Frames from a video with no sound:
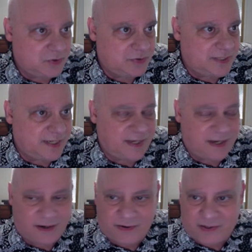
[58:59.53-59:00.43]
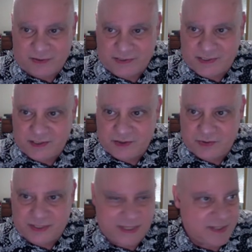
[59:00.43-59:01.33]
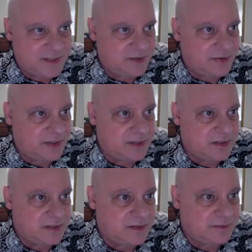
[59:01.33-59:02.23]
you take care, and I'll see you in the next series.